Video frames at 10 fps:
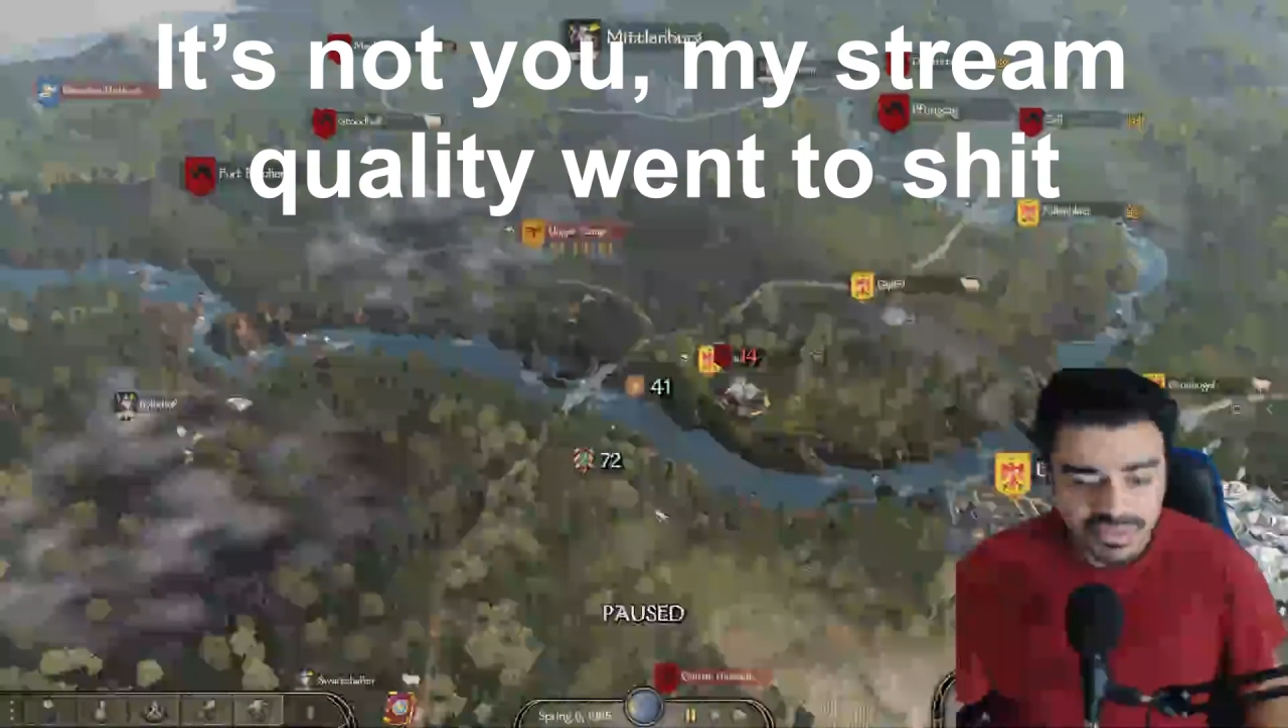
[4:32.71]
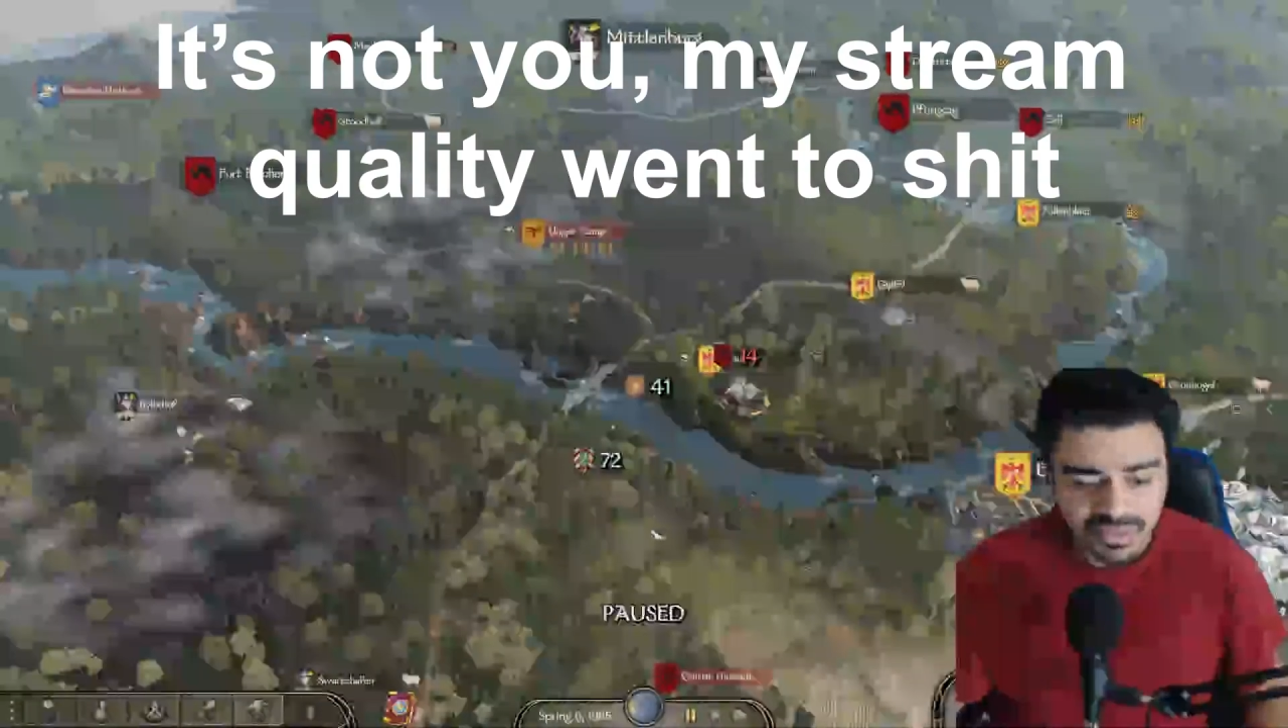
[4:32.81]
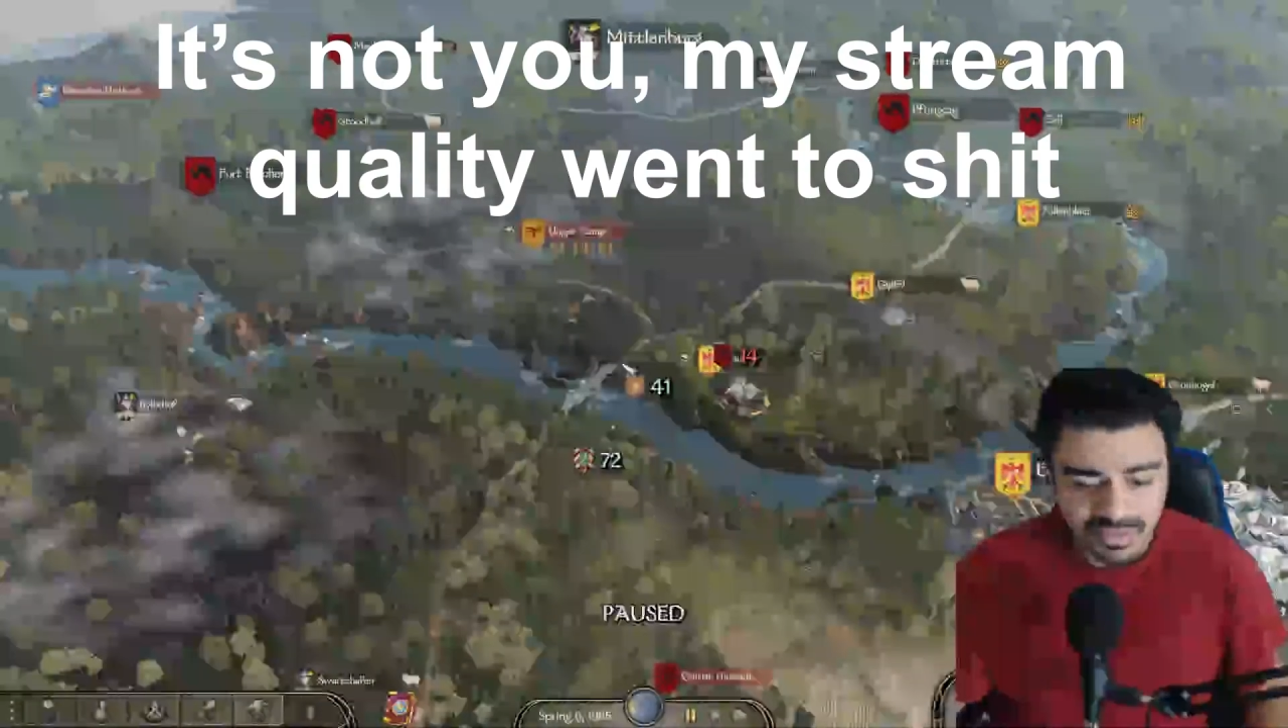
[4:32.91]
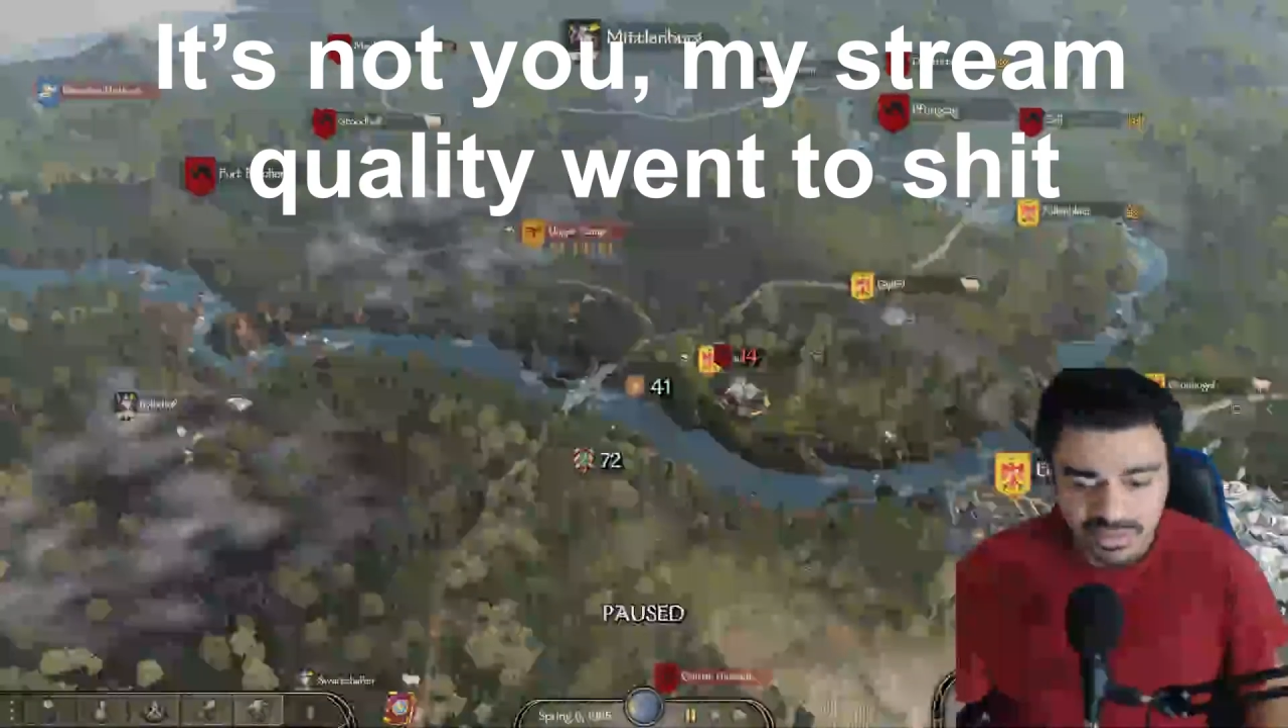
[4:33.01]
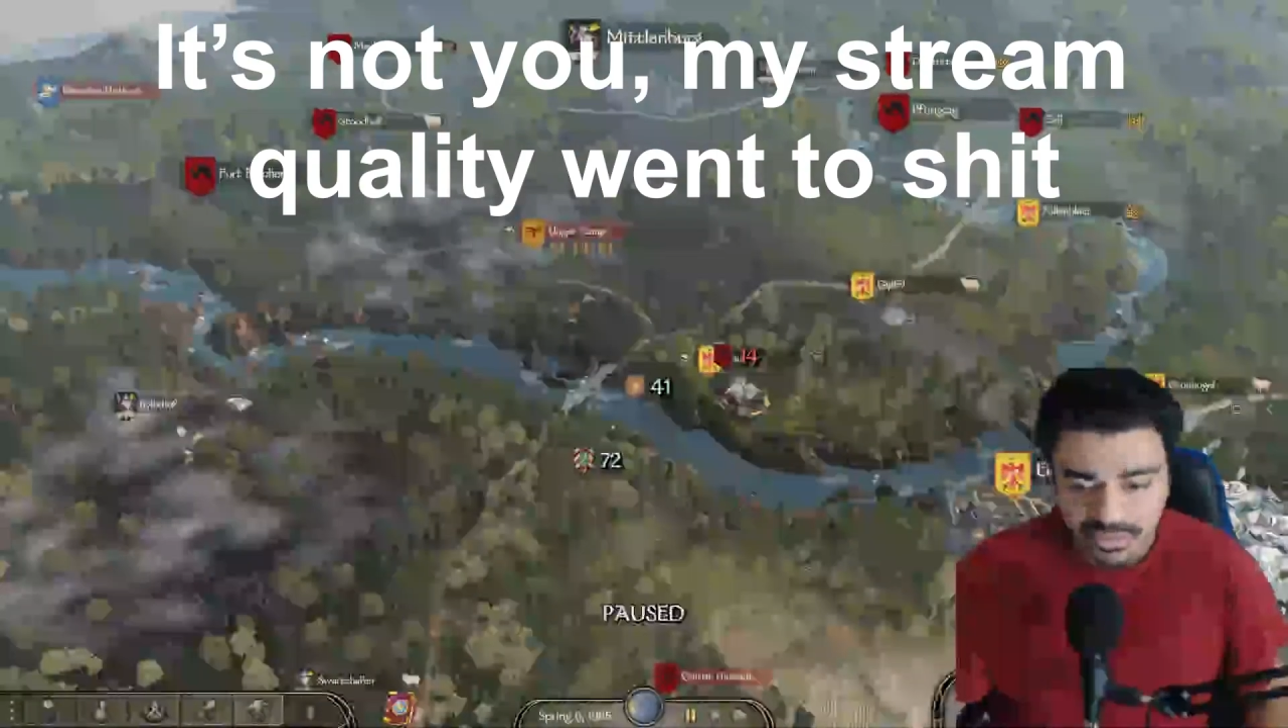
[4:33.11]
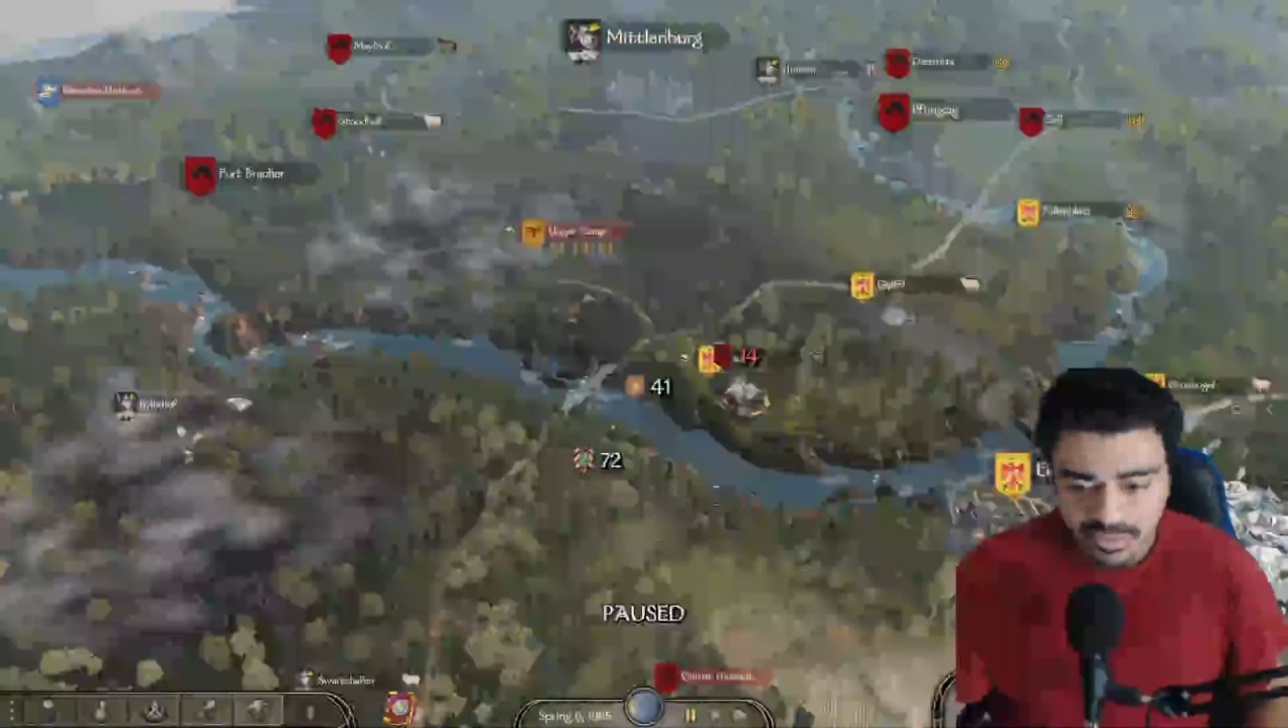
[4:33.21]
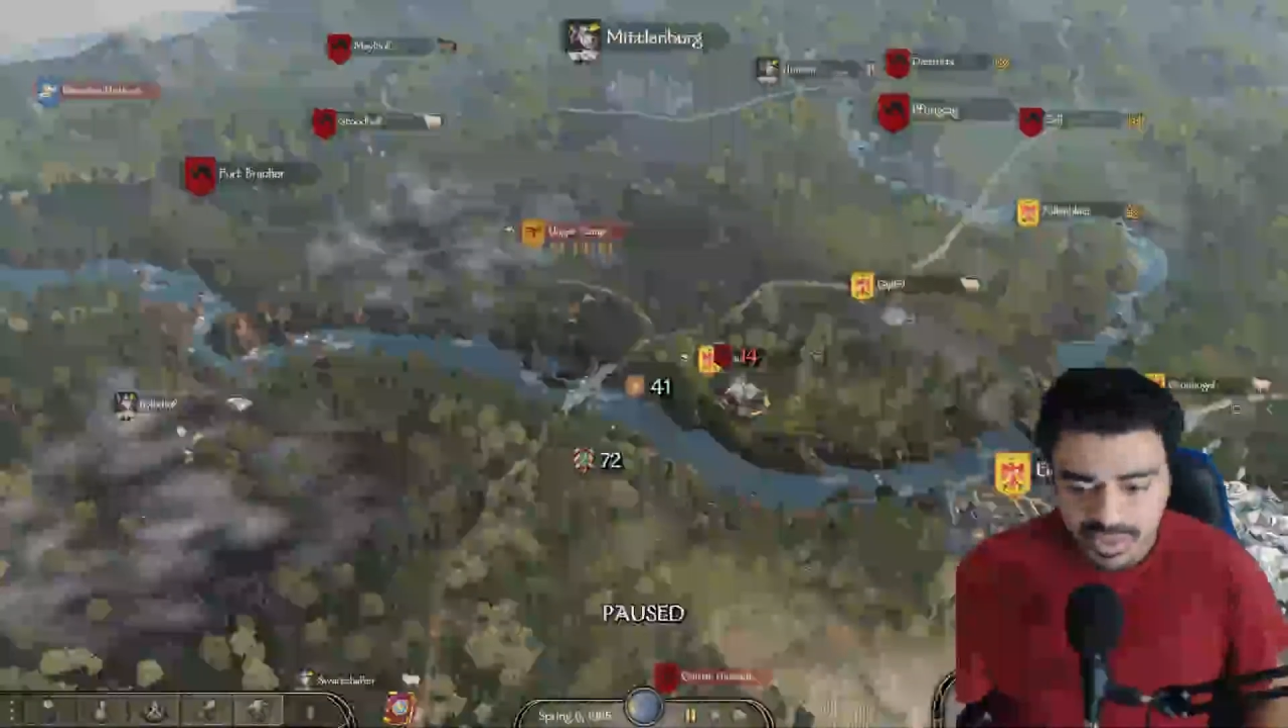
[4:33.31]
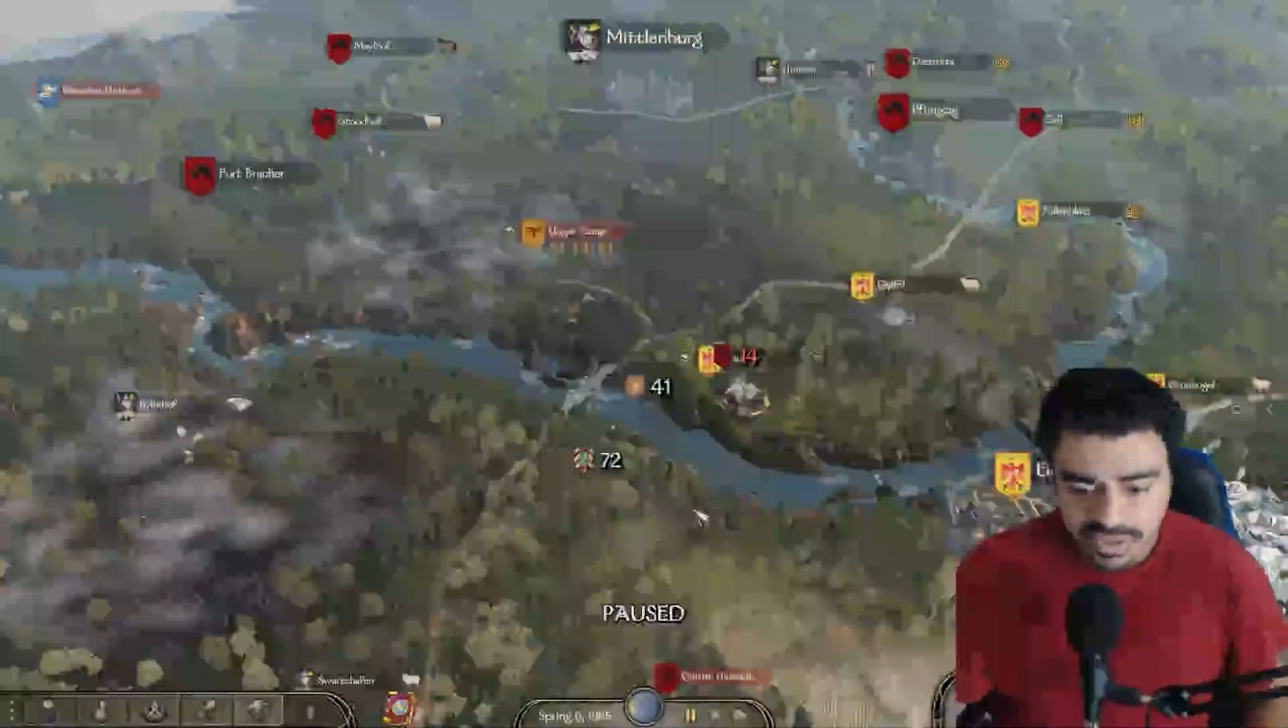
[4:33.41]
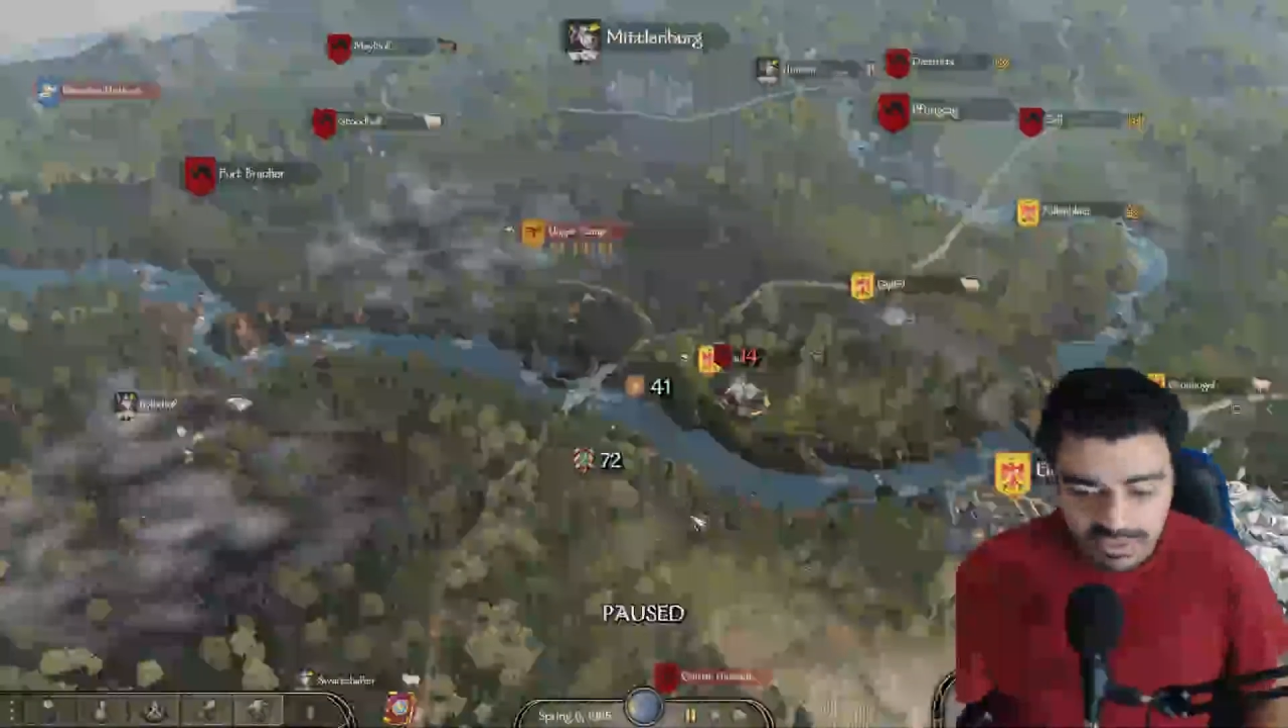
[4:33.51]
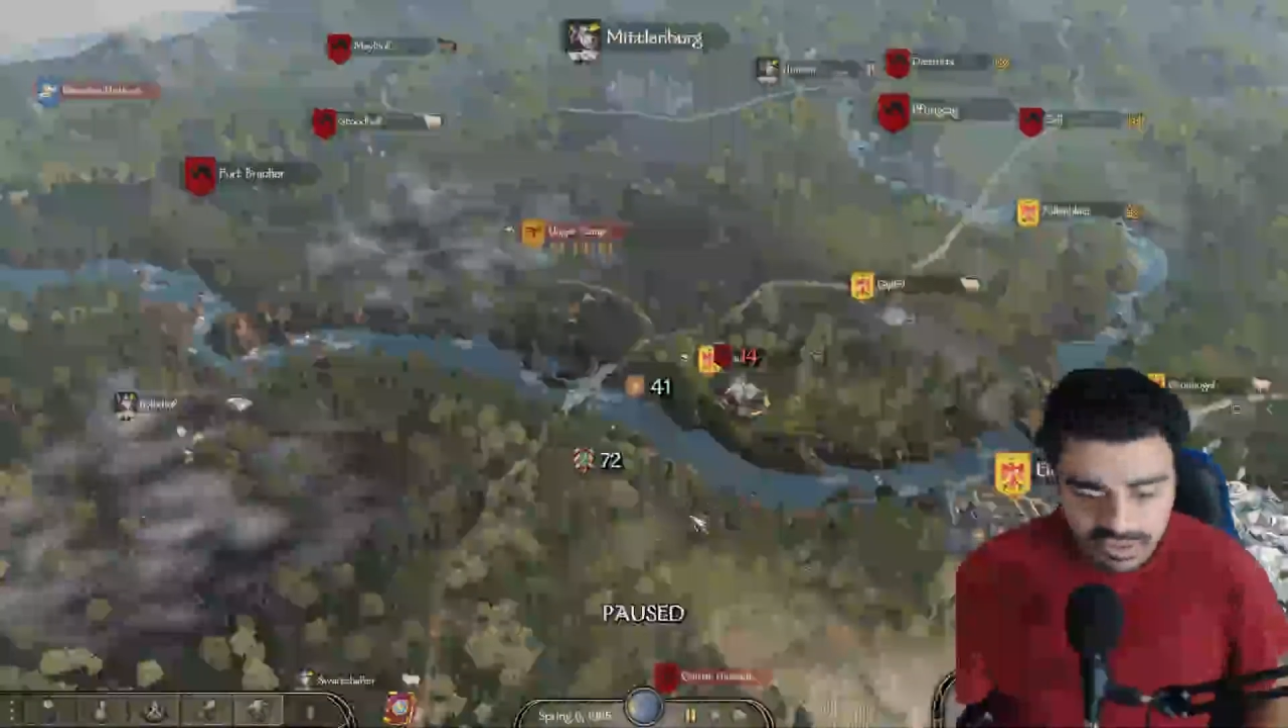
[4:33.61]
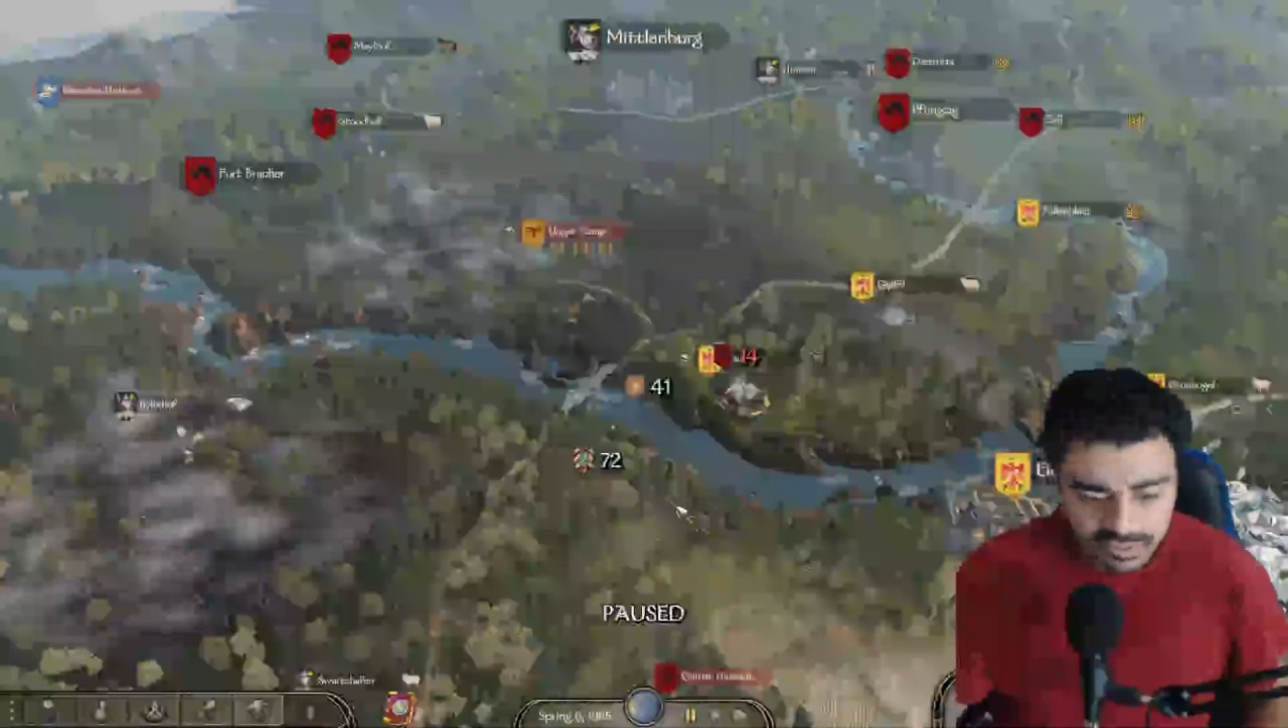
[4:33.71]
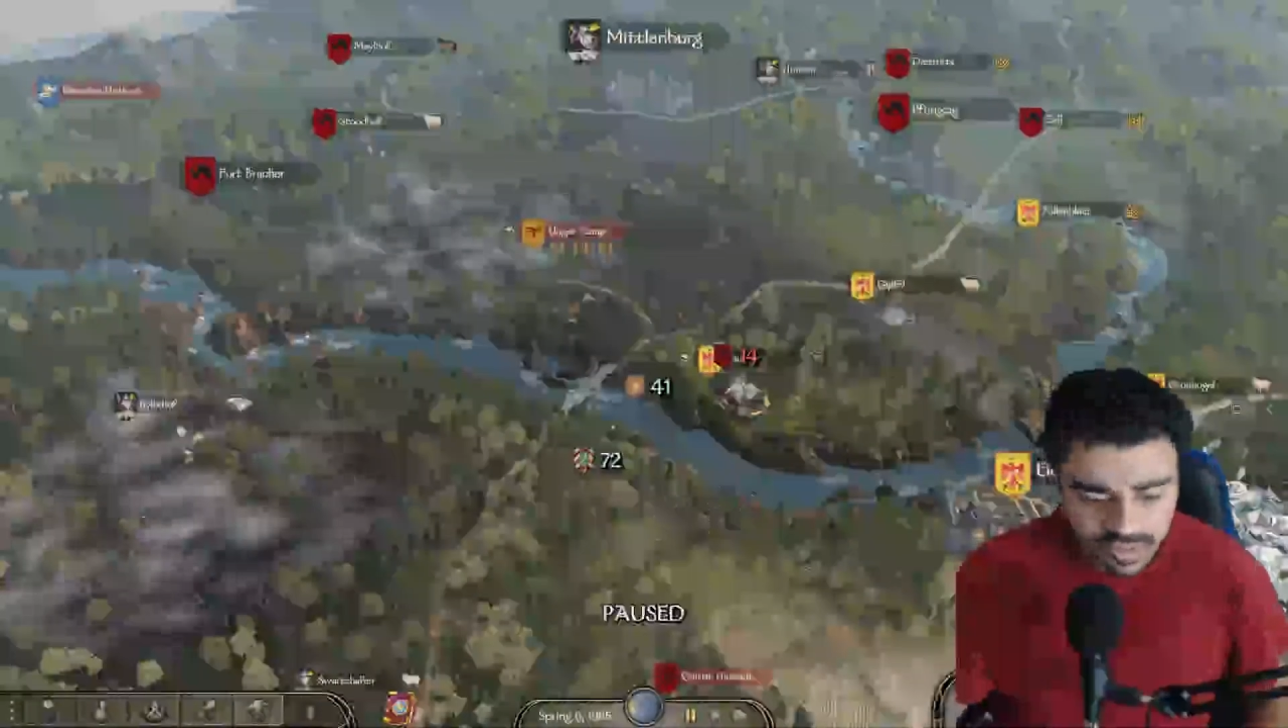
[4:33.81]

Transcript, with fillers: So it recharges